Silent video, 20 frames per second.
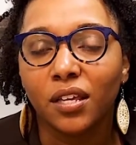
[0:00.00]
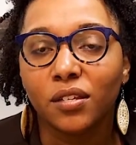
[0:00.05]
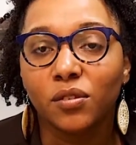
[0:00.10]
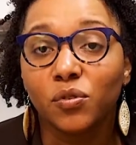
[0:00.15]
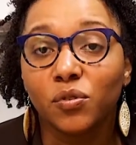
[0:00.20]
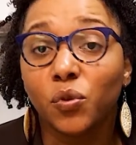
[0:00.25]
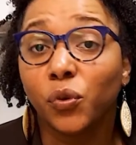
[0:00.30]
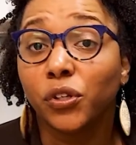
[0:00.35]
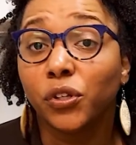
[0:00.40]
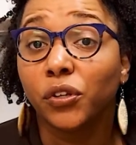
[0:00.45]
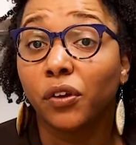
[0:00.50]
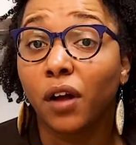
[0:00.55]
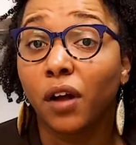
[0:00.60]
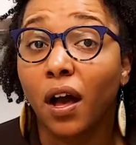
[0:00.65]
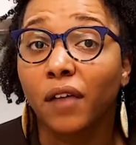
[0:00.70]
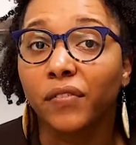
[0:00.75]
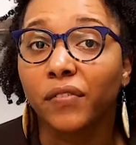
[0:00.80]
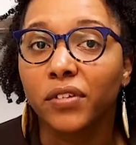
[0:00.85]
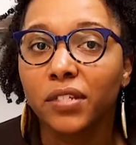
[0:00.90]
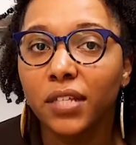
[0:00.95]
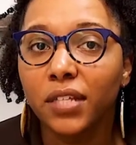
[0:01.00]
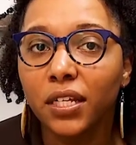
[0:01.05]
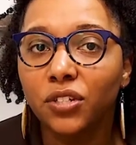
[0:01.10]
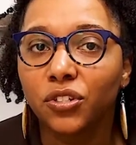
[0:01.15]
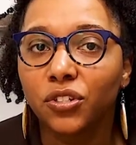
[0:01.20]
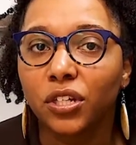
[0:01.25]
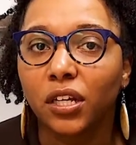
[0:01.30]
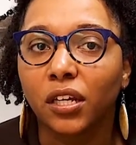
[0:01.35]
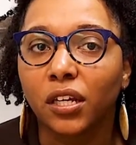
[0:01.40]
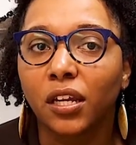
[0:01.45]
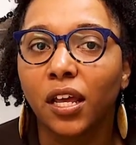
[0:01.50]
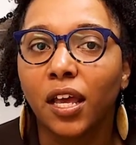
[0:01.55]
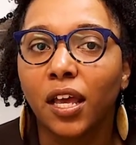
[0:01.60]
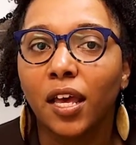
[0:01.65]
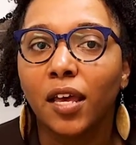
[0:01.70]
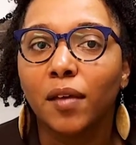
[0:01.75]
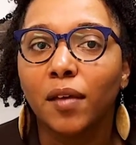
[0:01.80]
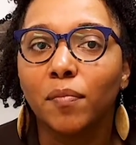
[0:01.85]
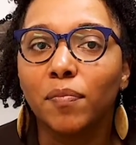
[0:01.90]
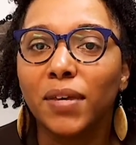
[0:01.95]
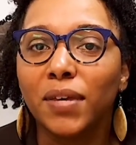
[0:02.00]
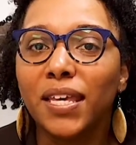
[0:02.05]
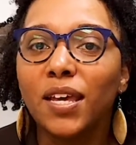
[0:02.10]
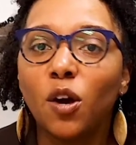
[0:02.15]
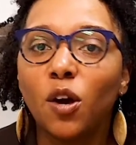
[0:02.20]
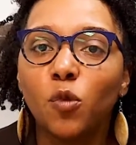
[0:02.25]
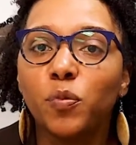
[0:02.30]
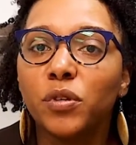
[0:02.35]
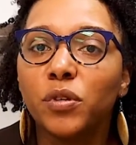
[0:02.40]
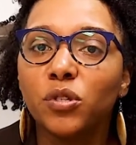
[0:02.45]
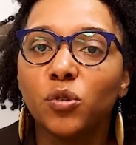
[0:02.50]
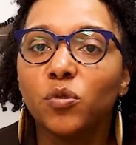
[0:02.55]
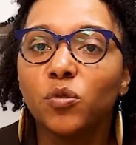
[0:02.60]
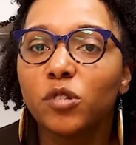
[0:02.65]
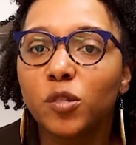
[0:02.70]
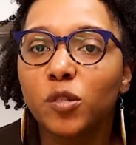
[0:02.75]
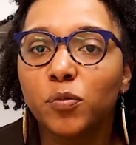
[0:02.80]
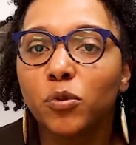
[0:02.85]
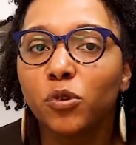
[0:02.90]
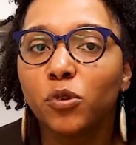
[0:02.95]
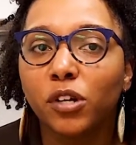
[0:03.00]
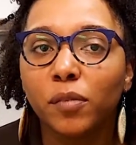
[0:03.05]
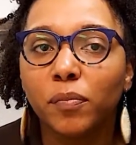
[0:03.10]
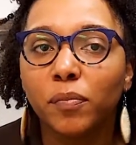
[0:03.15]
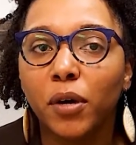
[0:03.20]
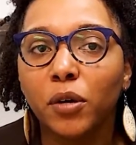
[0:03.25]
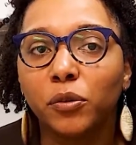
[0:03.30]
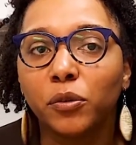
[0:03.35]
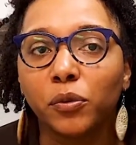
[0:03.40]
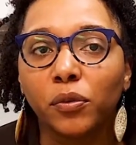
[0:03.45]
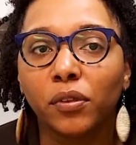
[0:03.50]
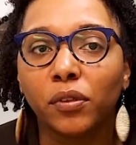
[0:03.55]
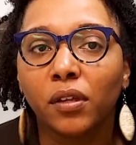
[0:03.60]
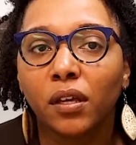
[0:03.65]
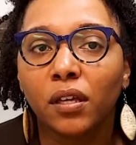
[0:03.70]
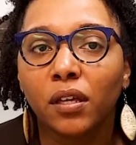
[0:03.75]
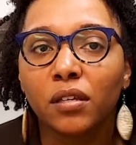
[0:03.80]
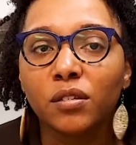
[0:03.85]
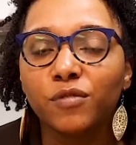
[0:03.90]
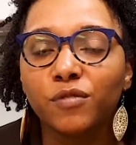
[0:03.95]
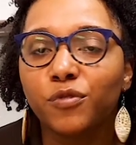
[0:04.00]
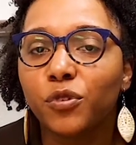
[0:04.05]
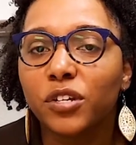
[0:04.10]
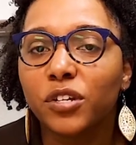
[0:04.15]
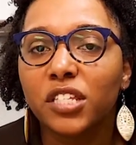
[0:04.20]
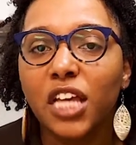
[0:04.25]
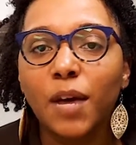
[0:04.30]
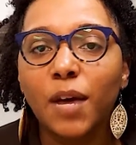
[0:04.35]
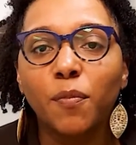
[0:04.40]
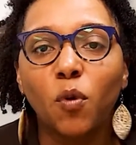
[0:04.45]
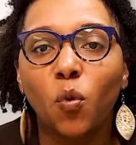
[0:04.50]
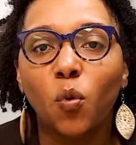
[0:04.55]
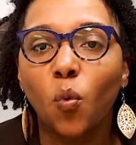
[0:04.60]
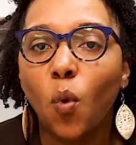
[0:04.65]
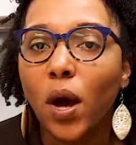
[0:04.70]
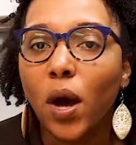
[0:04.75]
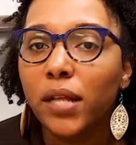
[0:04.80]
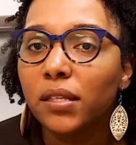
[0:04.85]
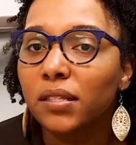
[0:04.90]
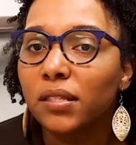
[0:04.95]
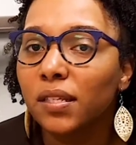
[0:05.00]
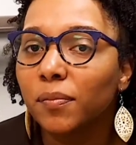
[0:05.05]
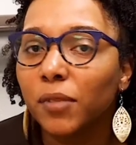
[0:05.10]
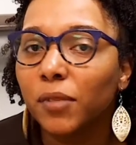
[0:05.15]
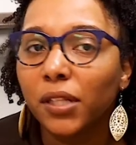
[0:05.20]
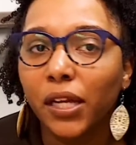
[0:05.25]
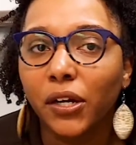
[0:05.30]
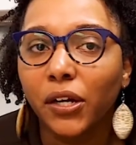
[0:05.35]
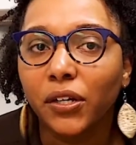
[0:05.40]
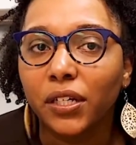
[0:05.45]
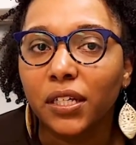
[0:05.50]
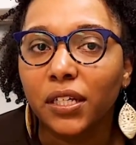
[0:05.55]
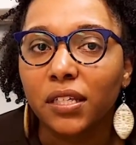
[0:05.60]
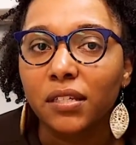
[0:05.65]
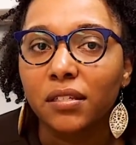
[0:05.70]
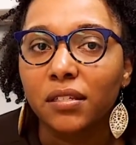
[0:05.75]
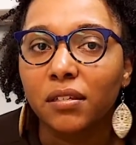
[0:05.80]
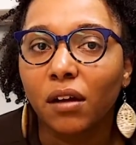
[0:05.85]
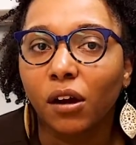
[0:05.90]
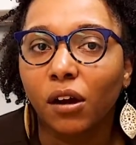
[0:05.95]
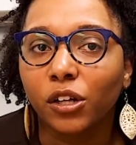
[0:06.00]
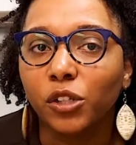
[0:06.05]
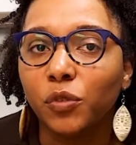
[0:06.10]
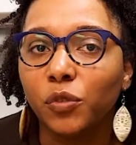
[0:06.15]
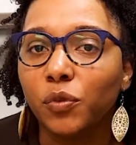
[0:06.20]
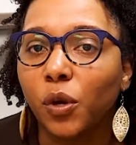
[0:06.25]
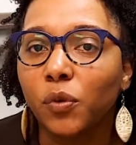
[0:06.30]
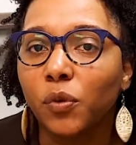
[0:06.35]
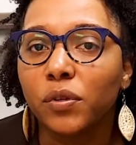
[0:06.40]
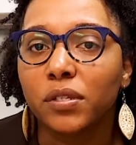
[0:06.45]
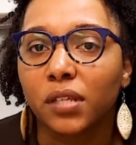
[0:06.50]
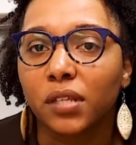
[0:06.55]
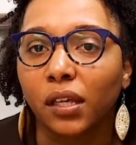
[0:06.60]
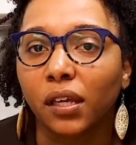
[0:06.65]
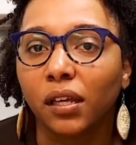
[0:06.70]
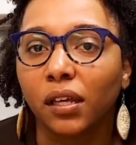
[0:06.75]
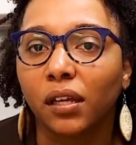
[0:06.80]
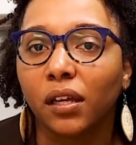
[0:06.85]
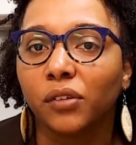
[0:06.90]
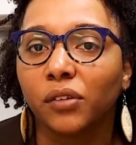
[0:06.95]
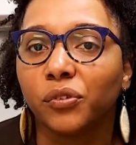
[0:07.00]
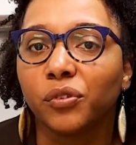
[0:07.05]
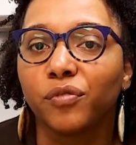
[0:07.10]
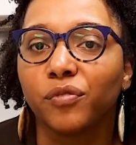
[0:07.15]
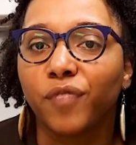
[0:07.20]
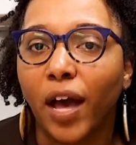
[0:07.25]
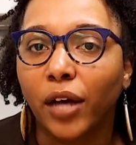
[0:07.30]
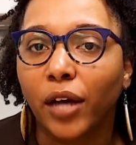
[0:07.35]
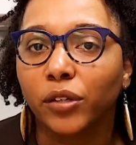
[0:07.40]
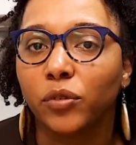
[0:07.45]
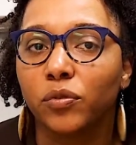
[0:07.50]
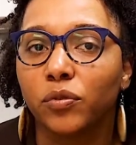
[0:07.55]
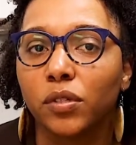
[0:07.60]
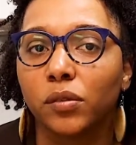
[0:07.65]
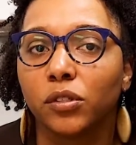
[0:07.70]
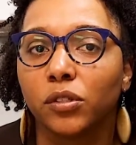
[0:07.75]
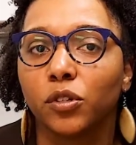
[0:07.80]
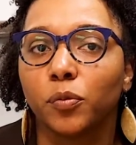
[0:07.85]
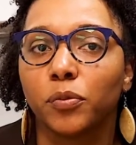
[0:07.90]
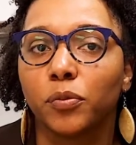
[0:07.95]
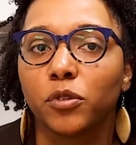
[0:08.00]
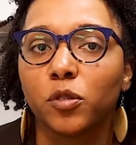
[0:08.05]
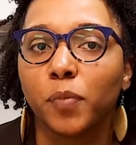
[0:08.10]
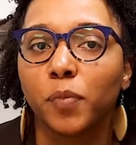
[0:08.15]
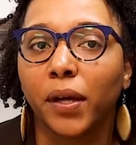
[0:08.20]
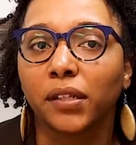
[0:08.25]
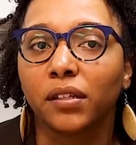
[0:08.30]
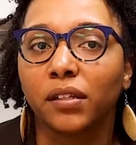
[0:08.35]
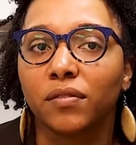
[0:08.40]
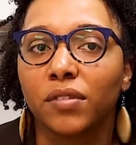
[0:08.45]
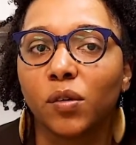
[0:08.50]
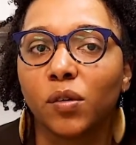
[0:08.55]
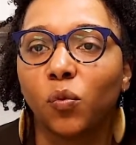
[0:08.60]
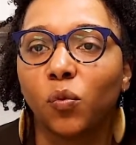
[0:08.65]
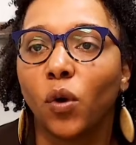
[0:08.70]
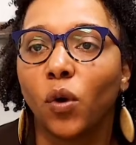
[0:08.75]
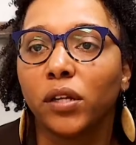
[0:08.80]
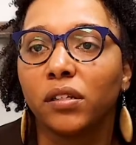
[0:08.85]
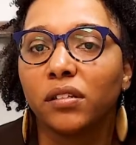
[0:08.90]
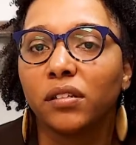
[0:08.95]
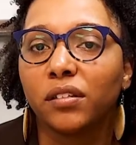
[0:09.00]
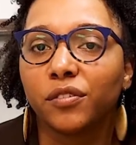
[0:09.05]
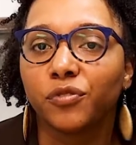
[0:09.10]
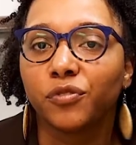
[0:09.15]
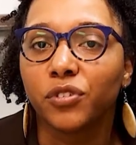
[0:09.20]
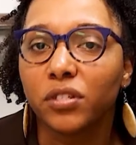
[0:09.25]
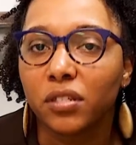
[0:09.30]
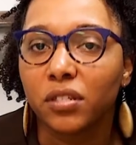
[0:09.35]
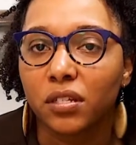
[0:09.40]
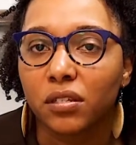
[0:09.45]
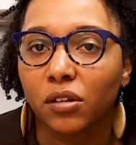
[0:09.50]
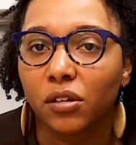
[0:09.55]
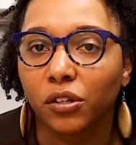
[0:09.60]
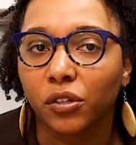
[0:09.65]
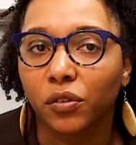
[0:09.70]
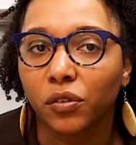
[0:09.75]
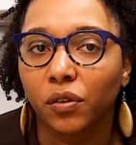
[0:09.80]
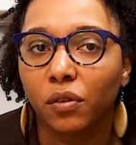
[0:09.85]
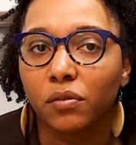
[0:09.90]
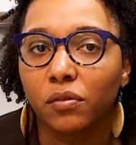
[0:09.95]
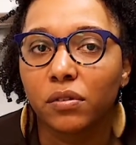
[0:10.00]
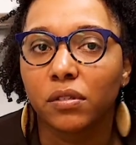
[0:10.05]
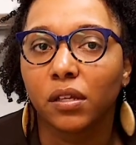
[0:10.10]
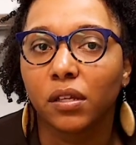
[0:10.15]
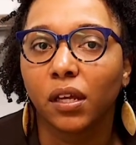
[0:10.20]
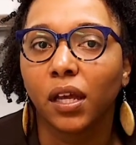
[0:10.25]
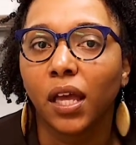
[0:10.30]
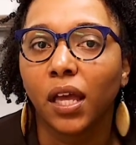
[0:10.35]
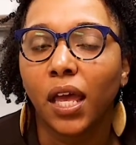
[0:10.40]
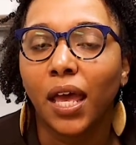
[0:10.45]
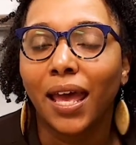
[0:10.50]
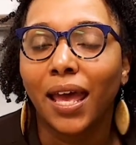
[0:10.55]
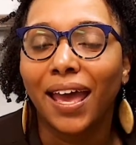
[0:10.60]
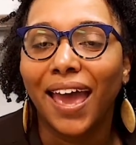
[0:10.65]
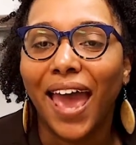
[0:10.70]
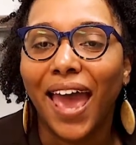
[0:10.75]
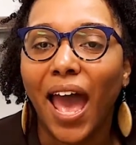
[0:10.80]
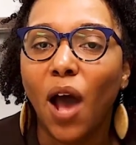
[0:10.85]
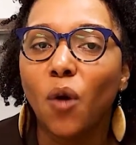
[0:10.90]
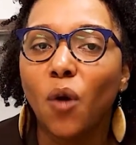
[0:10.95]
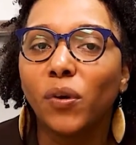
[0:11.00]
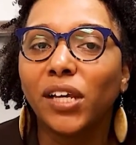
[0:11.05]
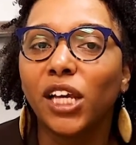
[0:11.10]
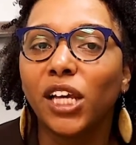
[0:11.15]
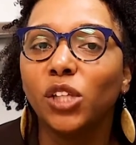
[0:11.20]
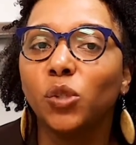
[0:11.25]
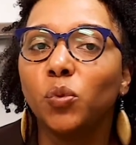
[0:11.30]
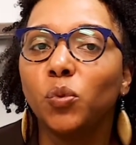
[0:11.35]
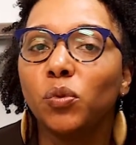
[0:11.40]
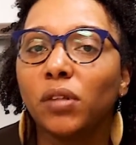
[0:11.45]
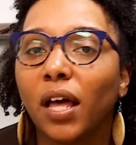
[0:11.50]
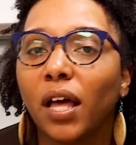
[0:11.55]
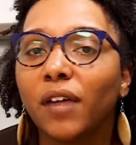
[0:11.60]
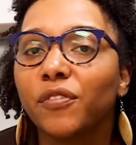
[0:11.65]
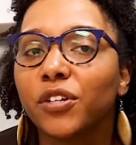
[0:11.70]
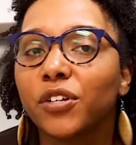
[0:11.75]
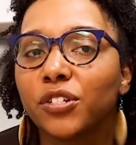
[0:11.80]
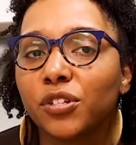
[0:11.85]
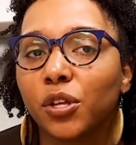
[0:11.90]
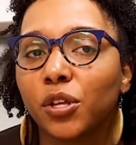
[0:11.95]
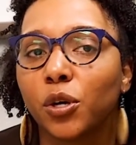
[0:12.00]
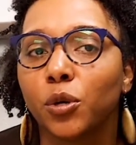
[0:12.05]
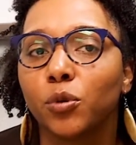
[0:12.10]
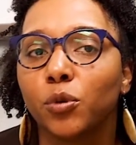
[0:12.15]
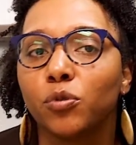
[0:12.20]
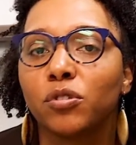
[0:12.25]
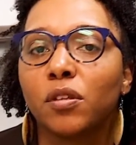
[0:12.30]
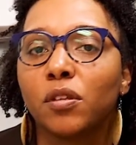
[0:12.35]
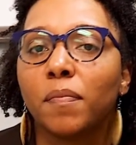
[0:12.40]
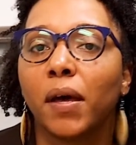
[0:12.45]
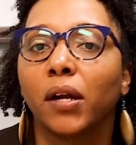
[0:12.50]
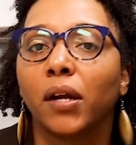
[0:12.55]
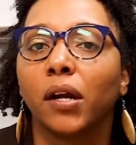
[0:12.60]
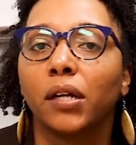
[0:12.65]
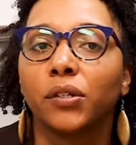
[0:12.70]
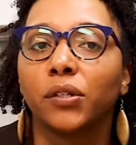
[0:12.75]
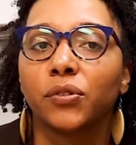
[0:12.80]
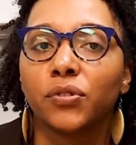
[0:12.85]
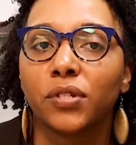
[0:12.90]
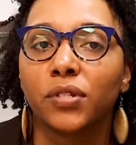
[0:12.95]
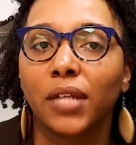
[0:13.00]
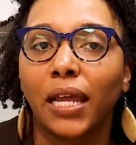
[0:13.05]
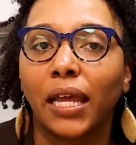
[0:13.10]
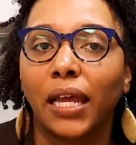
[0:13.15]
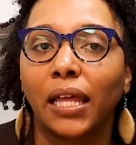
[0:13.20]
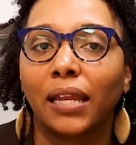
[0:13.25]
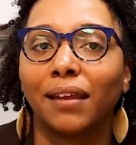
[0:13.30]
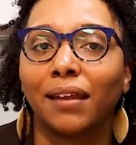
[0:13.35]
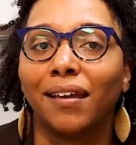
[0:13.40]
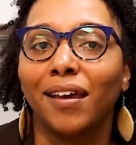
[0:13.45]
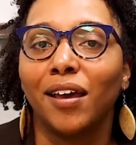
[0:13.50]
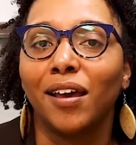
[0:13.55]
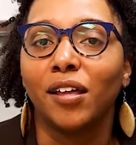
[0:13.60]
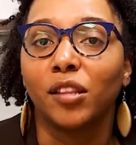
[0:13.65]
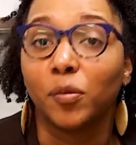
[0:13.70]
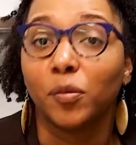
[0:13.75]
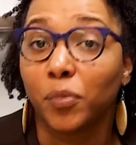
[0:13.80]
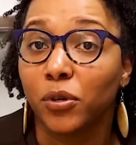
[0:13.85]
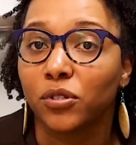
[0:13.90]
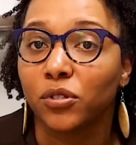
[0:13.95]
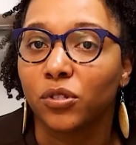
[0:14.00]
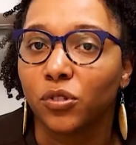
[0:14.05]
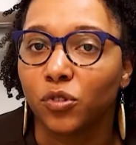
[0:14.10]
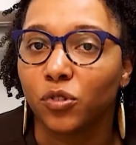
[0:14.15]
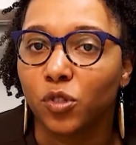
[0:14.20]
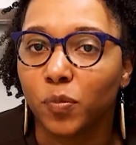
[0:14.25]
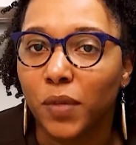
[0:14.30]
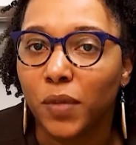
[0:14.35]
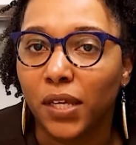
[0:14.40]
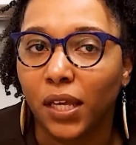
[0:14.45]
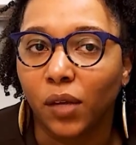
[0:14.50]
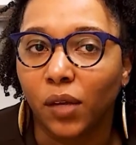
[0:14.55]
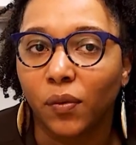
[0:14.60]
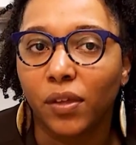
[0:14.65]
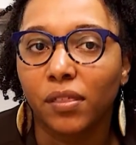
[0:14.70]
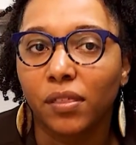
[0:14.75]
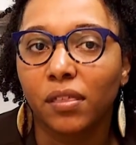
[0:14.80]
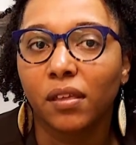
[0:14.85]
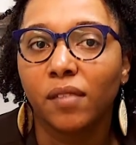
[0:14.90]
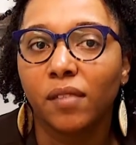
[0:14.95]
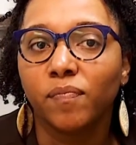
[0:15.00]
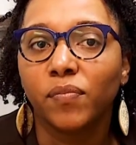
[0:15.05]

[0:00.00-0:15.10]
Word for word: So during your conversation, be open to exploring both. So, for example, what similarities are you noticing in your values and your perspectives, what differences are you noticing? How can you leverage those to better understand the person you're speaking with?